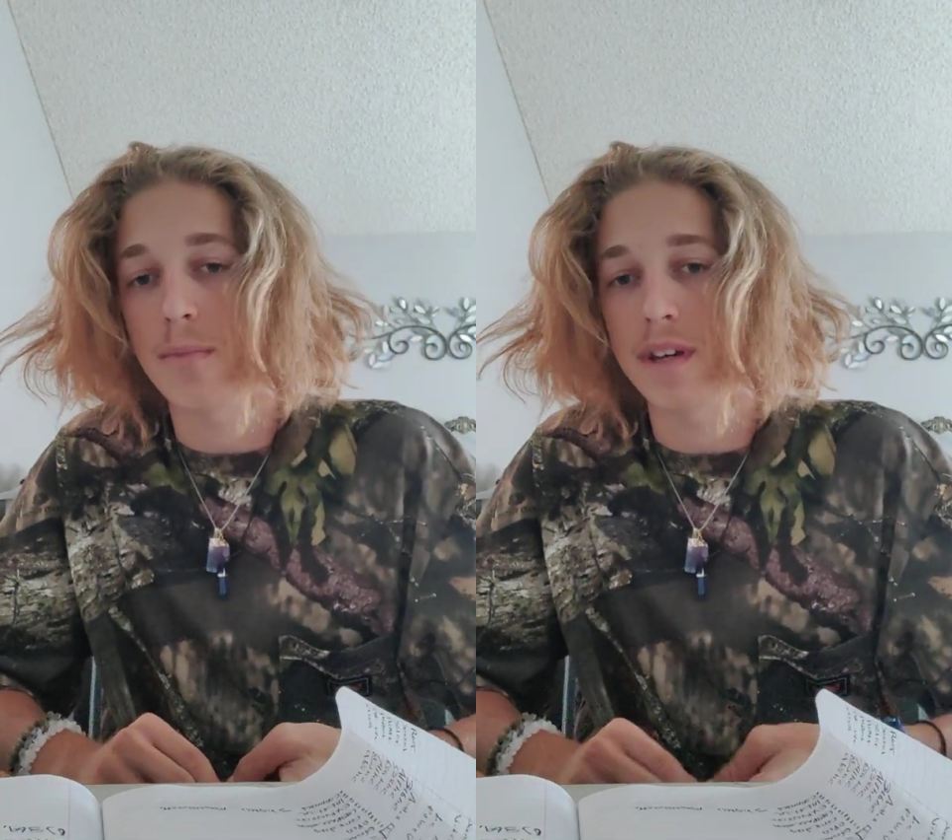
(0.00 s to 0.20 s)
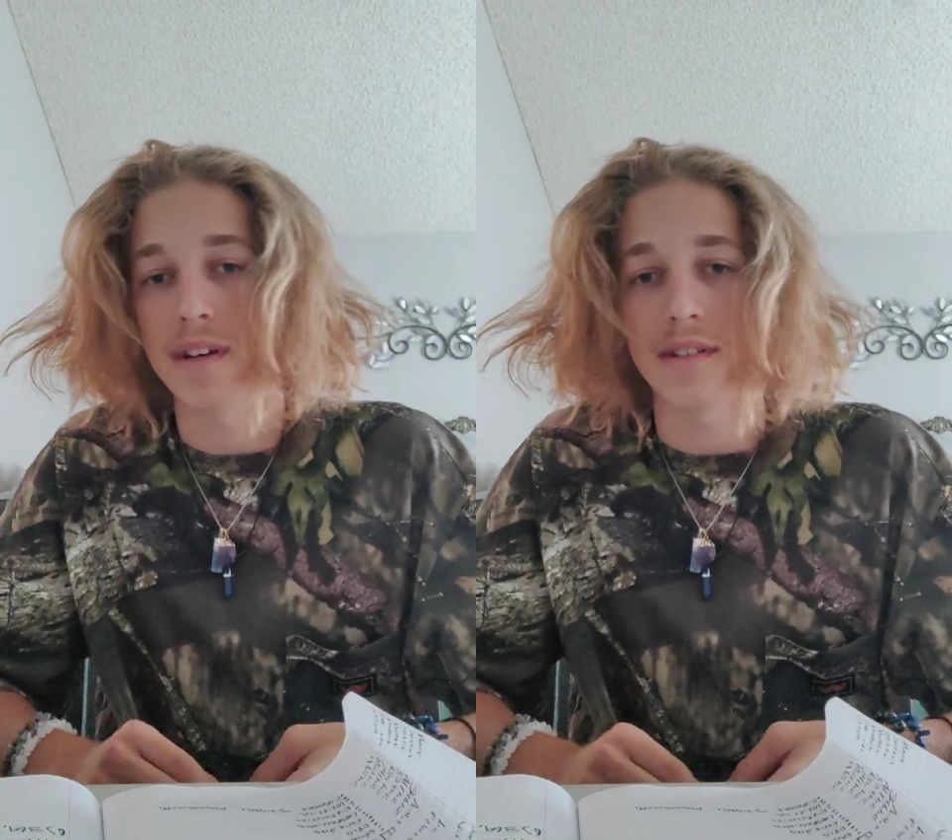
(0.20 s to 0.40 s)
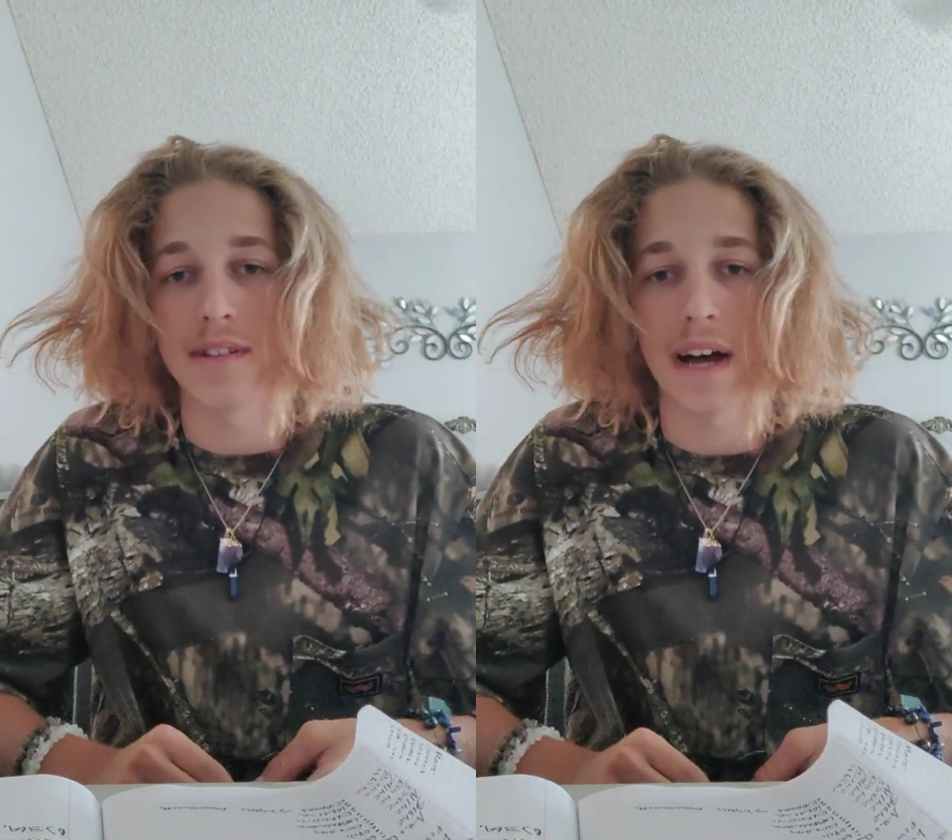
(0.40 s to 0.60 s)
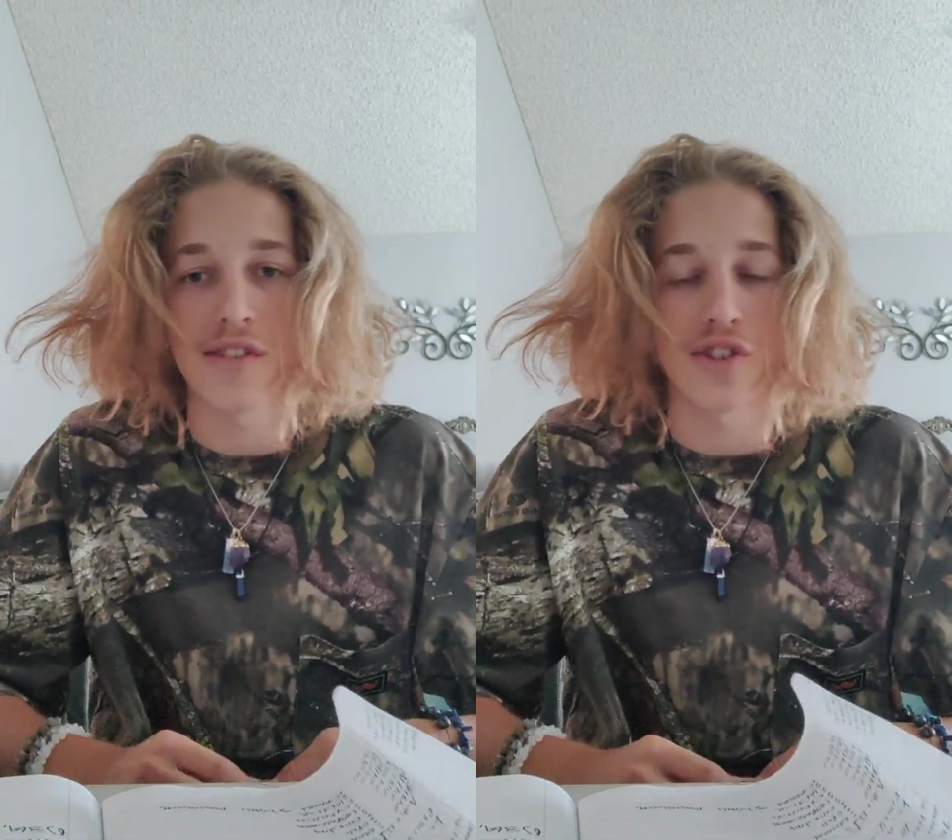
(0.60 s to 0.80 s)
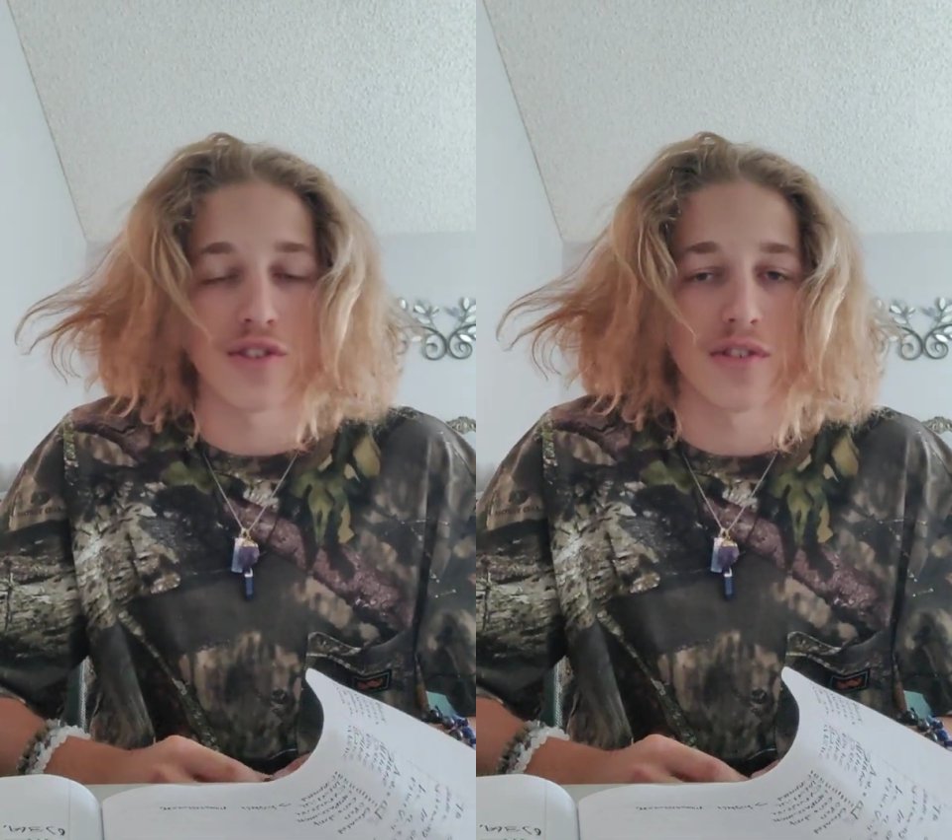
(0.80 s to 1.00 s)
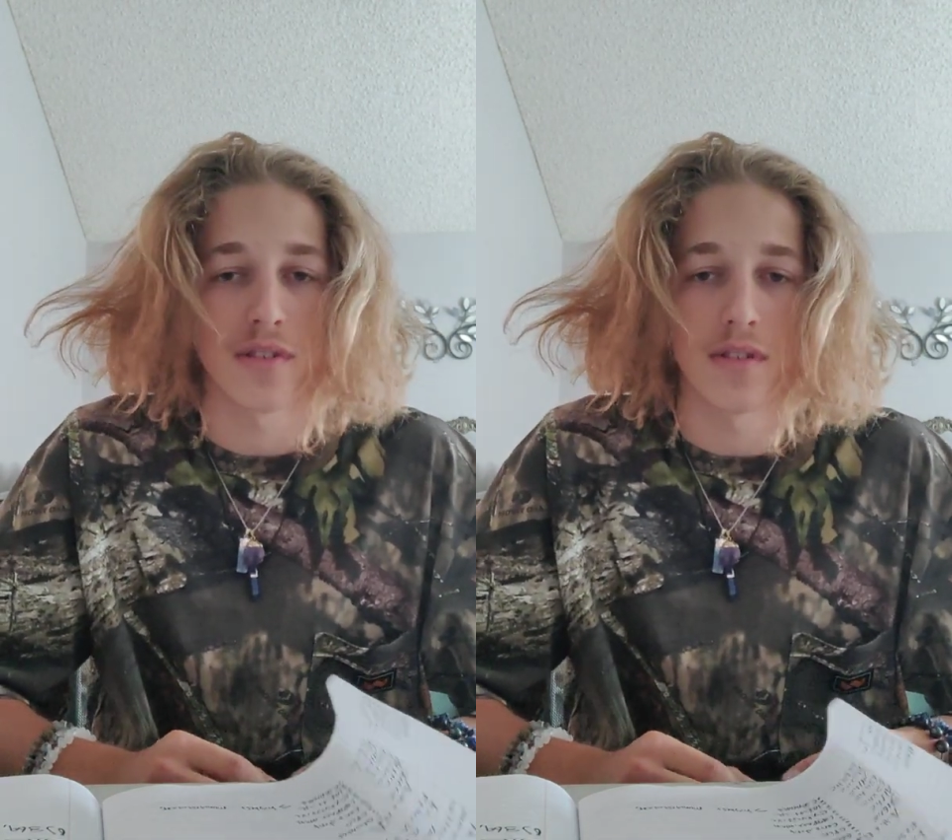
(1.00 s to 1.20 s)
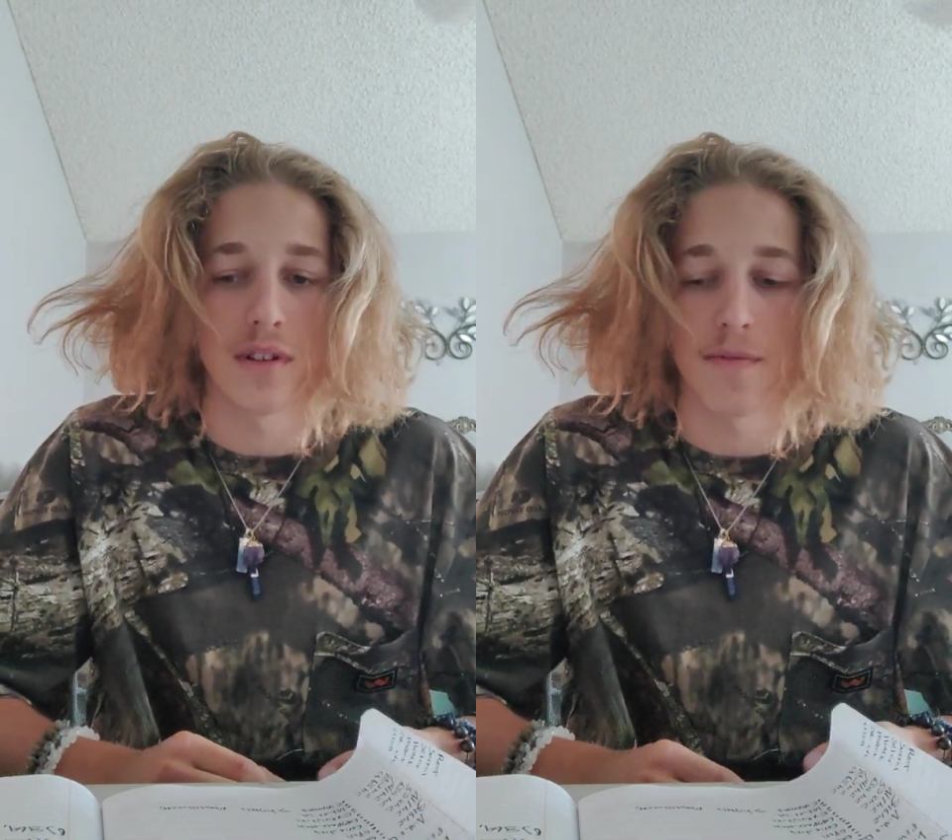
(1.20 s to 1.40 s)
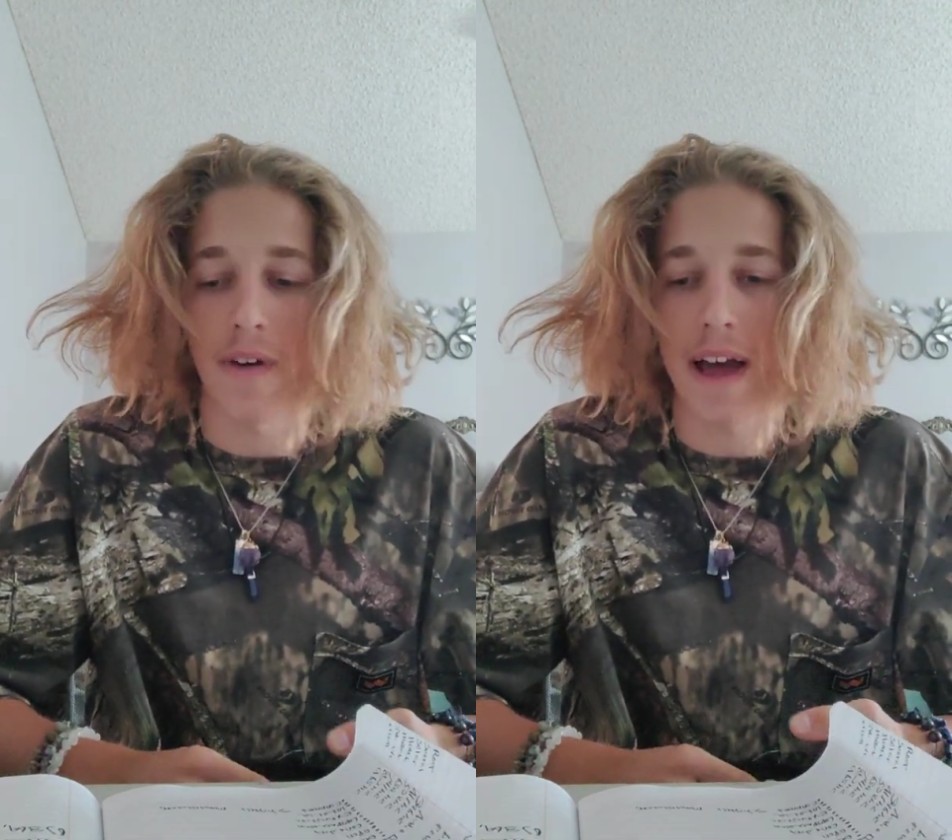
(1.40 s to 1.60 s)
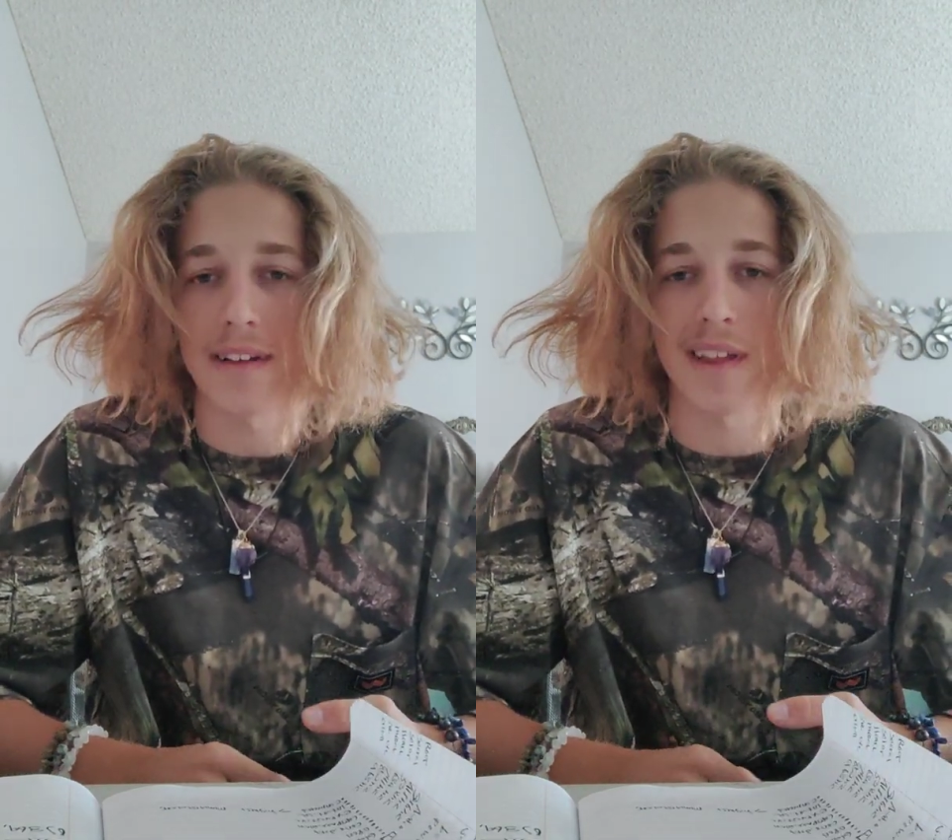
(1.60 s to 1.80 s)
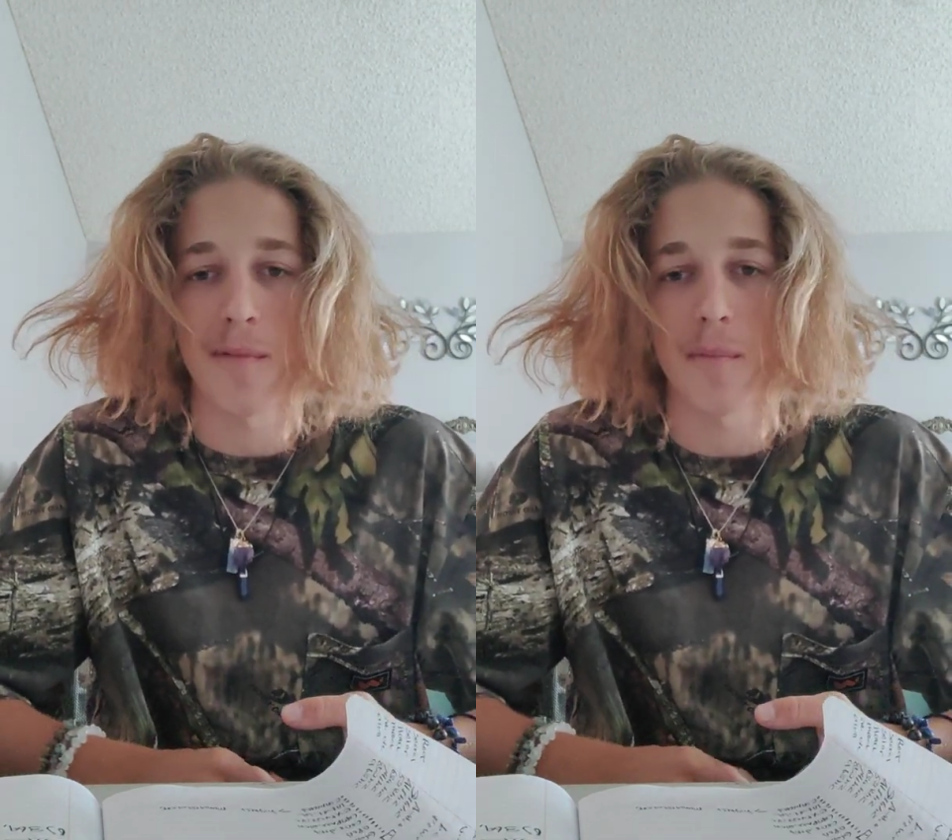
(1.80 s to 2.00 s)
because that's just the
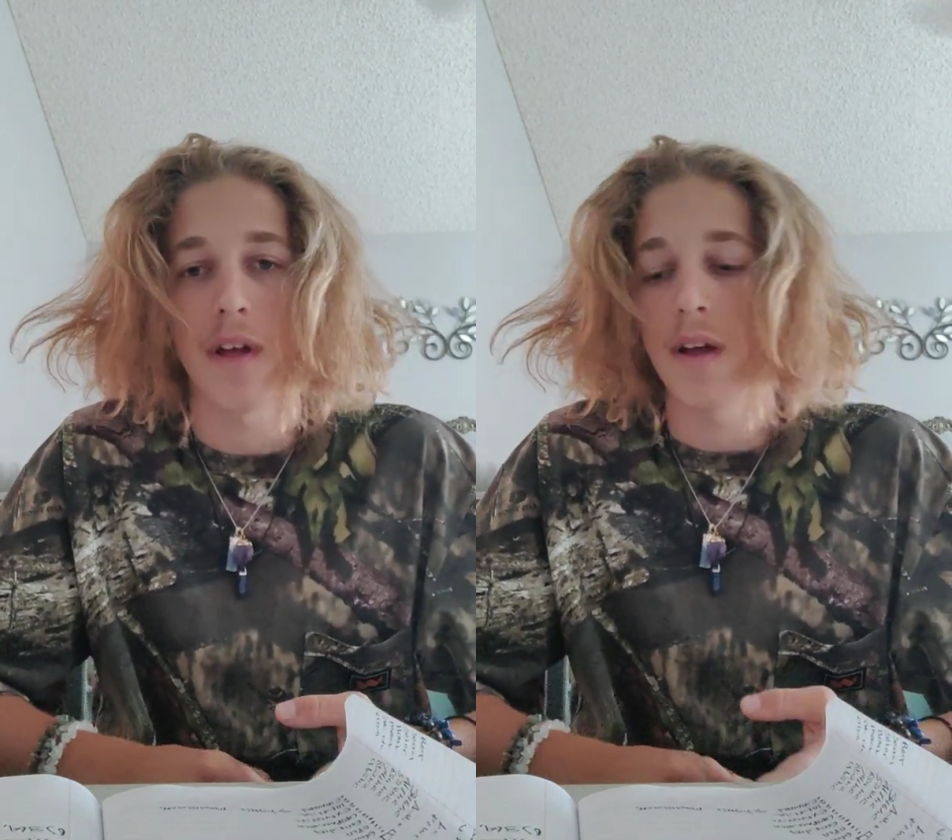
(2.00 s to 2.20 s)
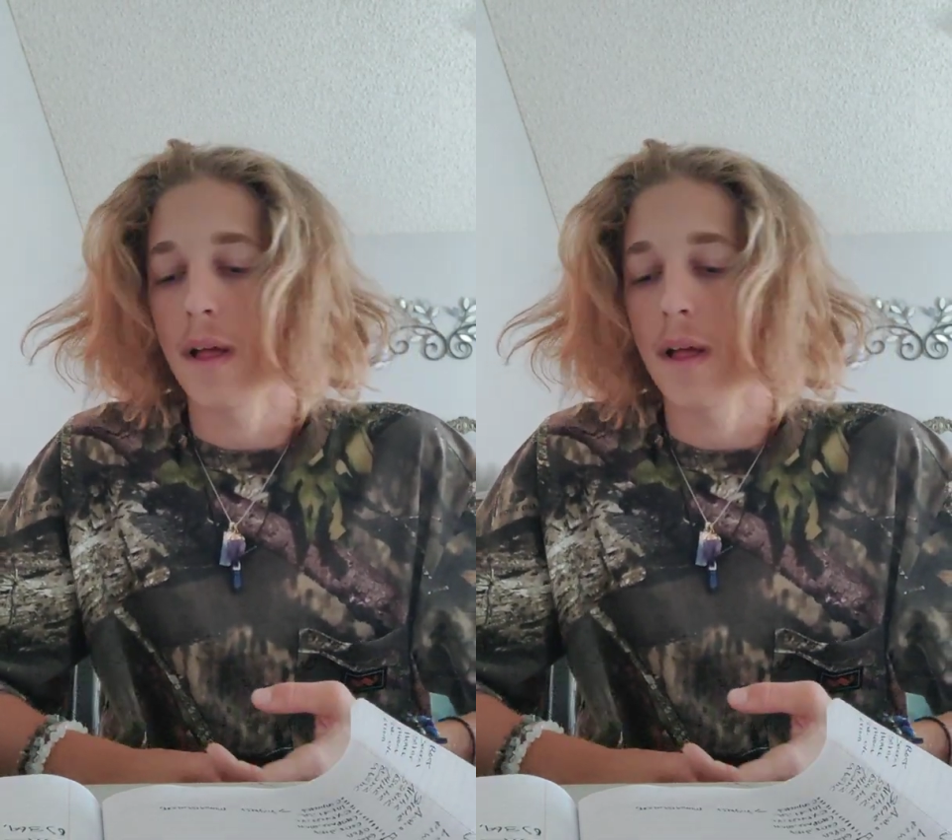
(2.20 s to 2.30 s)
facts that